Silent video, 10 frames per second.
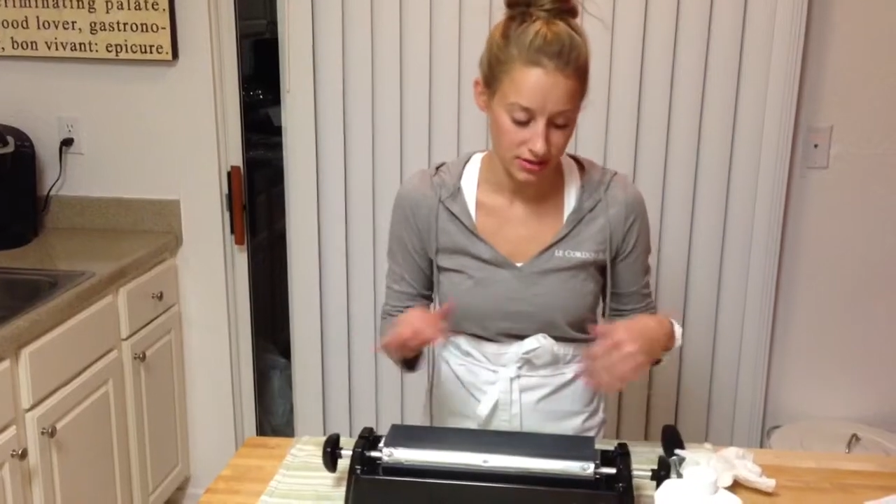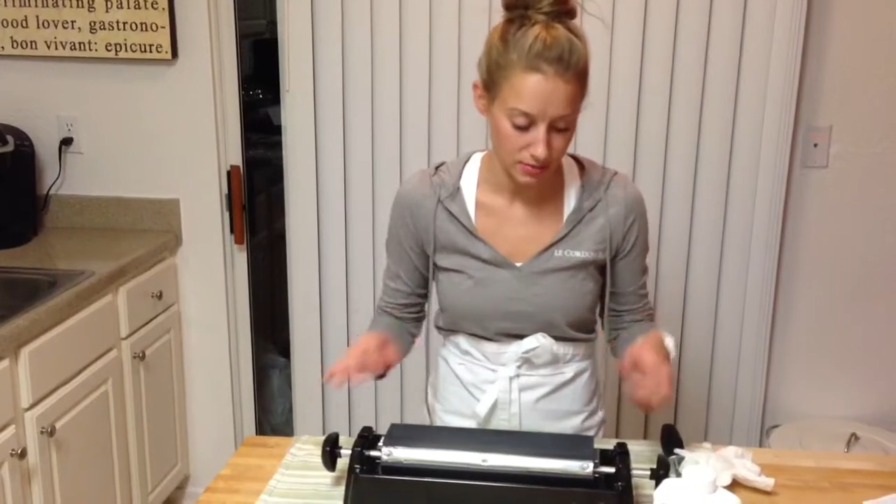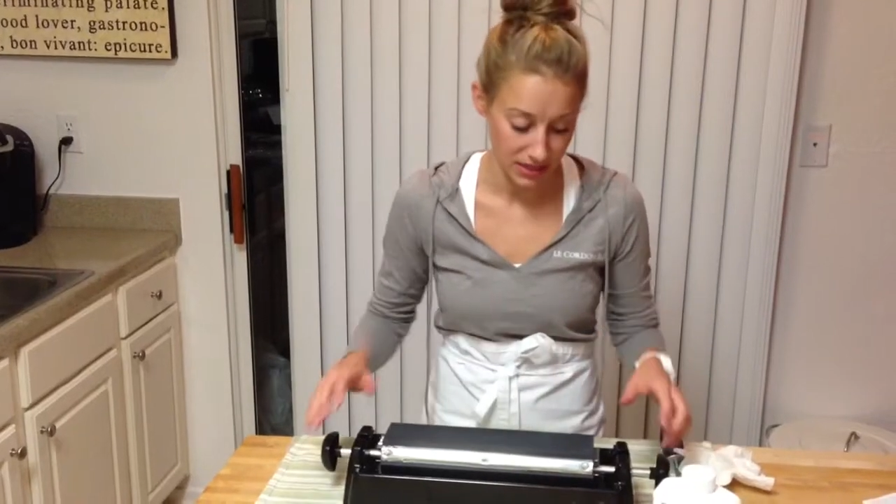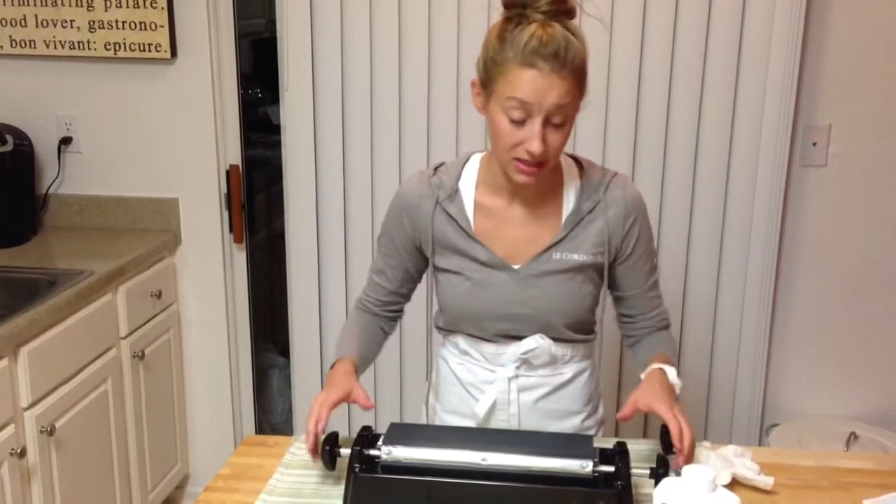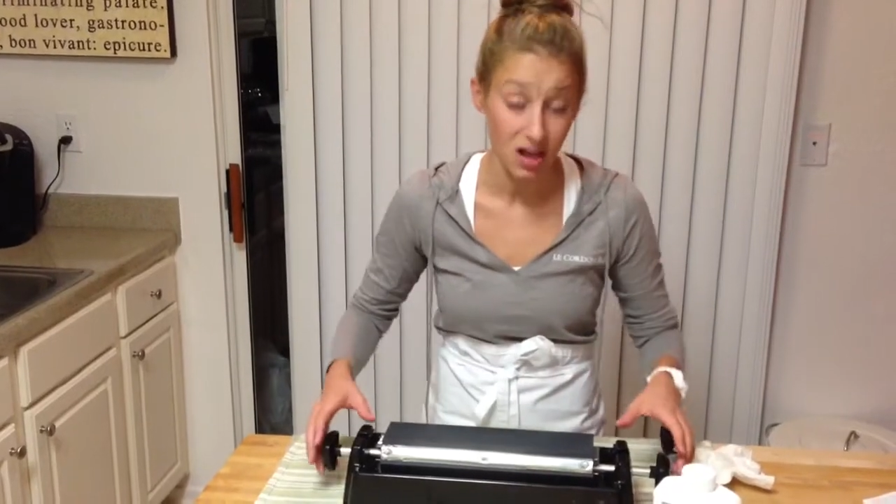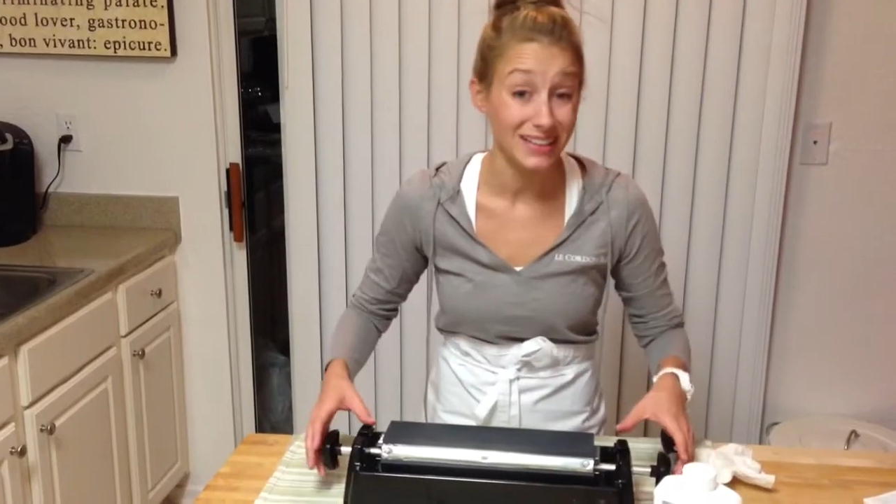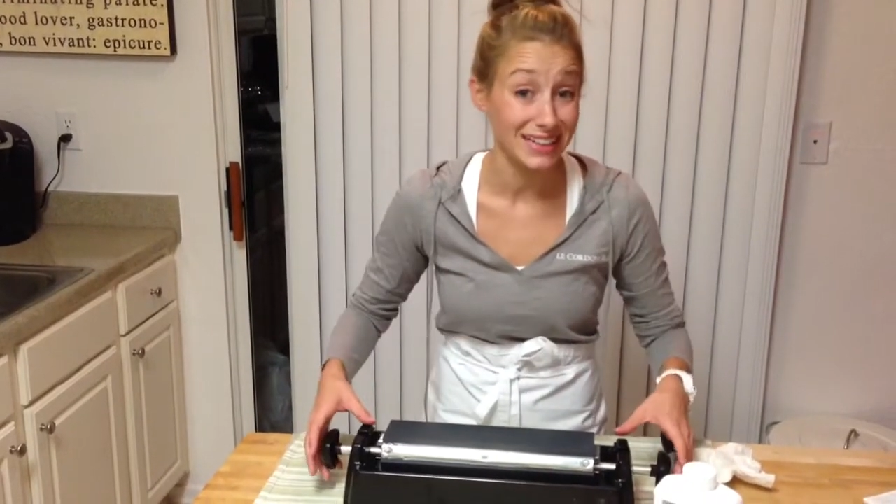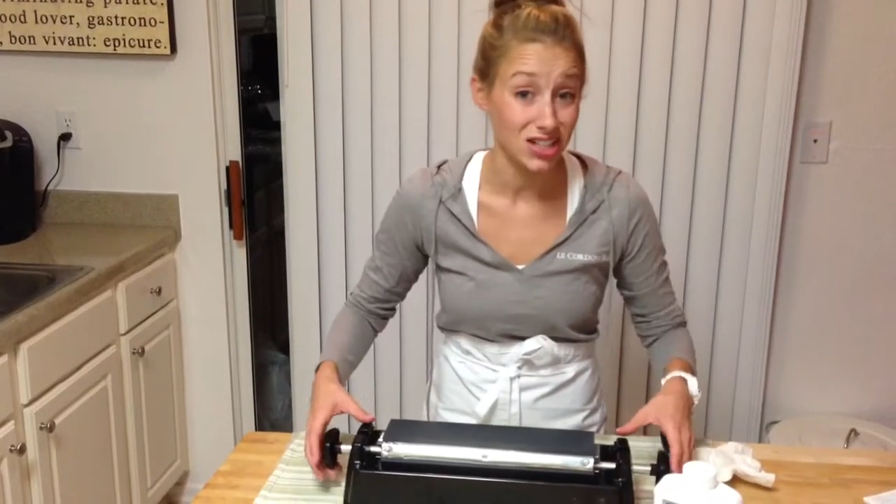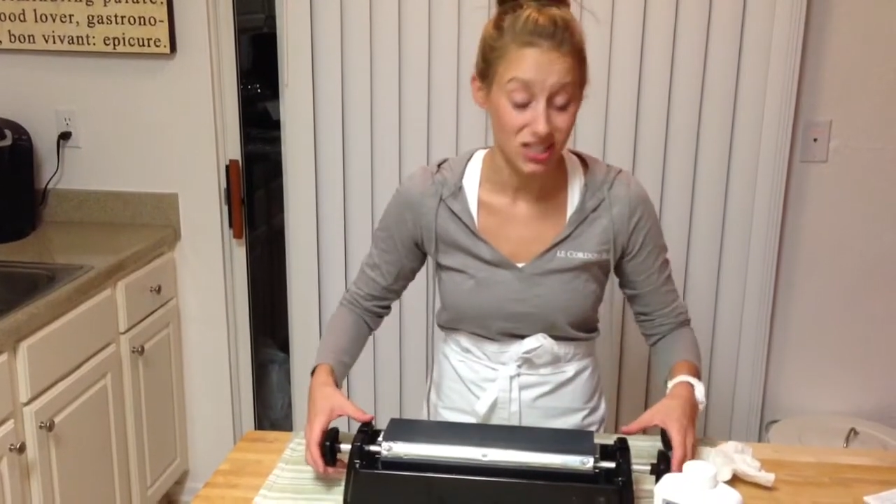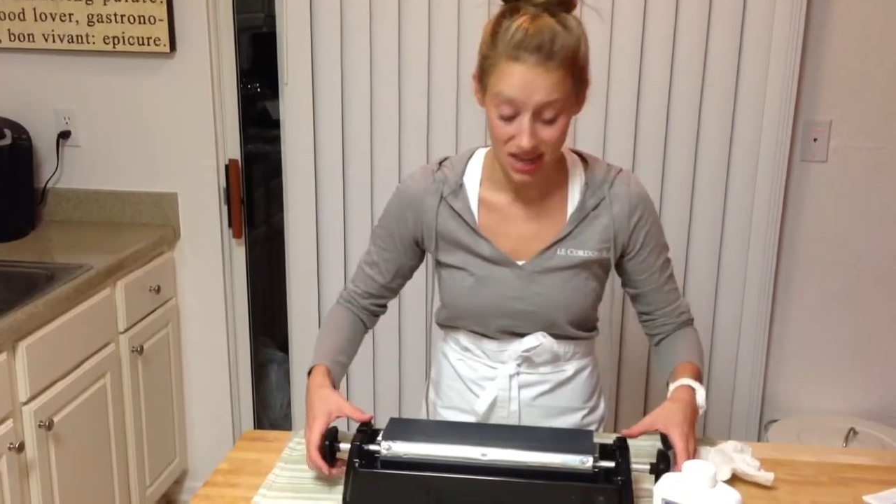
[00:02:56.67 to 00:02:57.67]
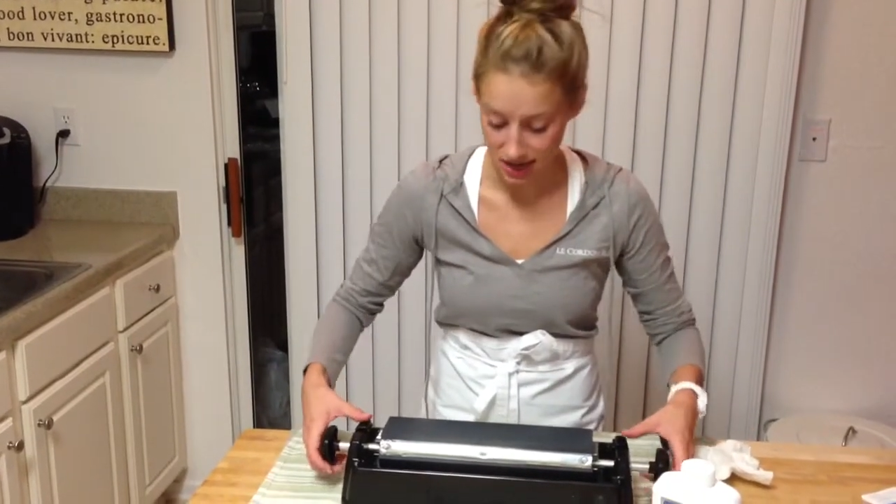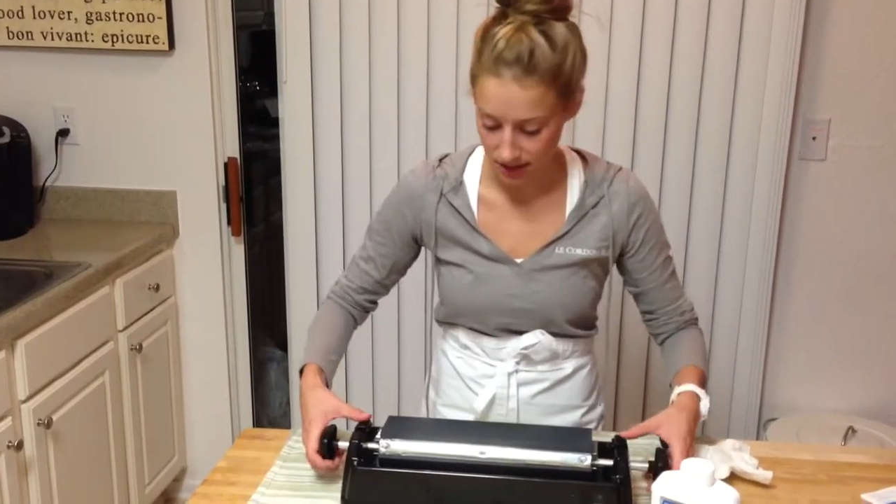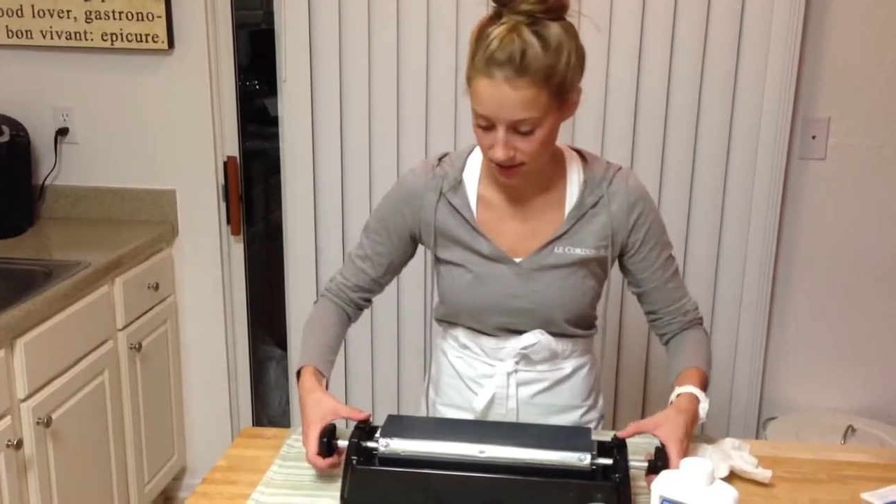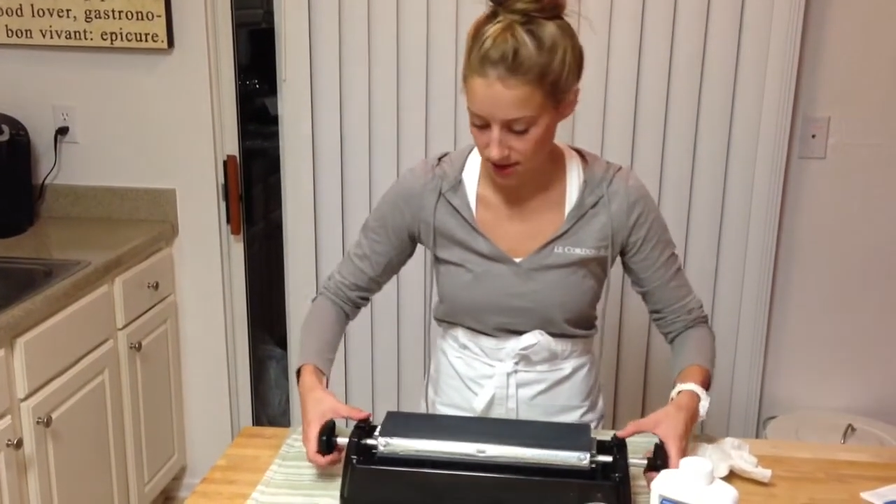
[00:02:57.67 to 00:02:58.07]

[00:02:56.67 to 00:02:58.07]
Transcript: the blade on each side.